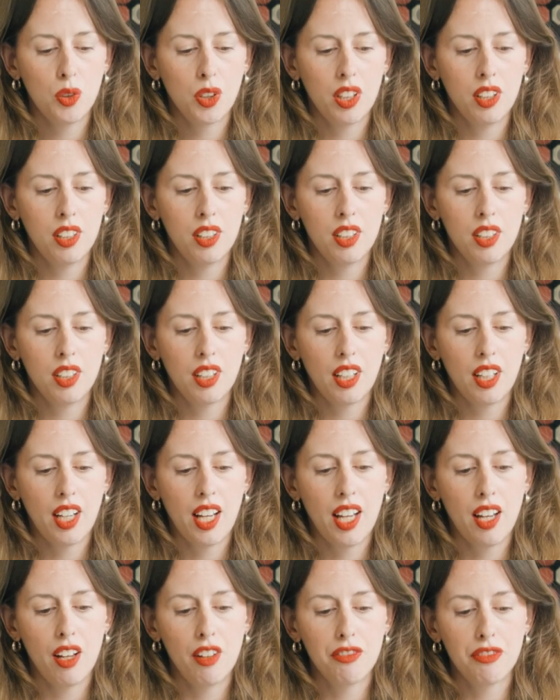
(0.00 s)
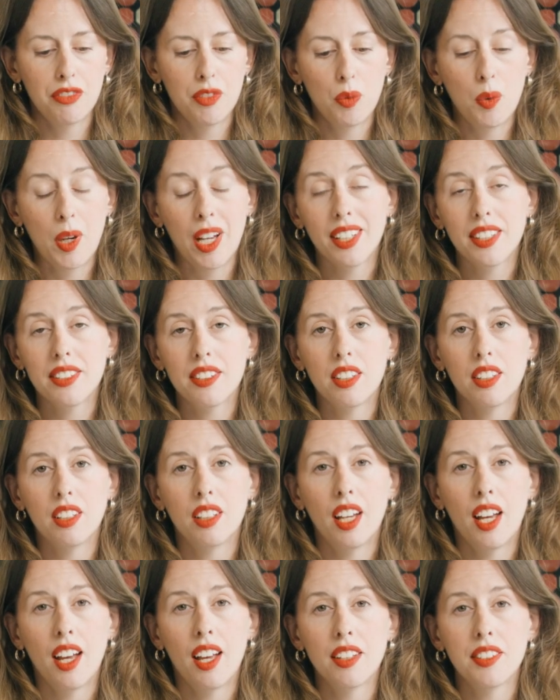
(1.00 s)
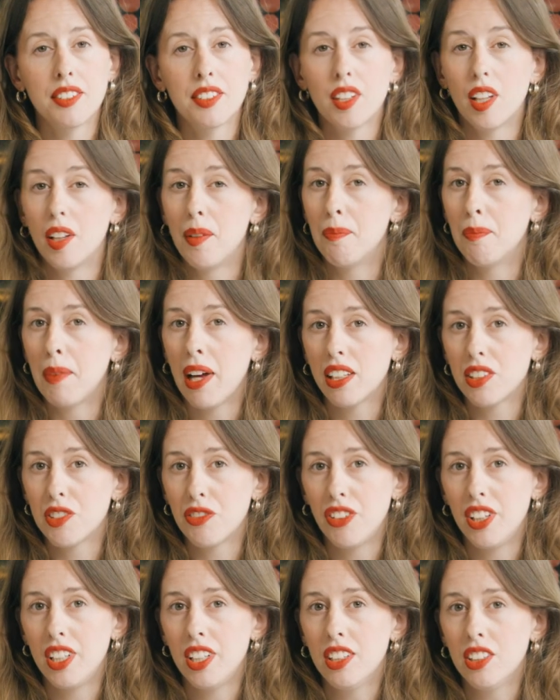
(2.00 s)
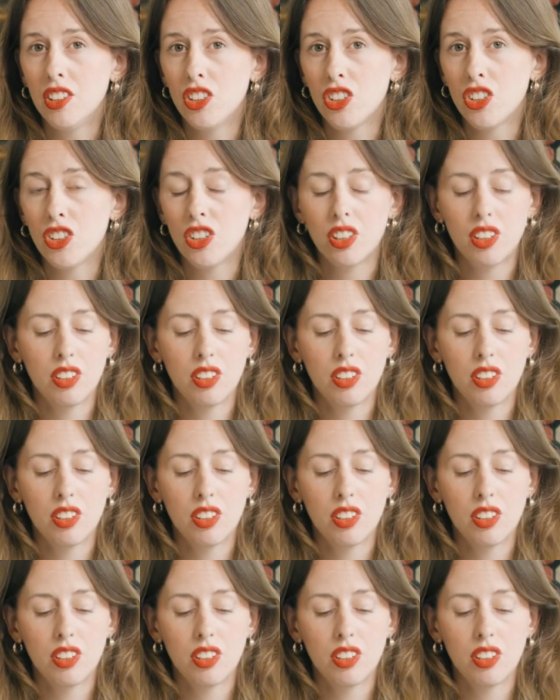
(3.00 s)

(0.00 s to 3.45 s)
can have wax that has a matte finish.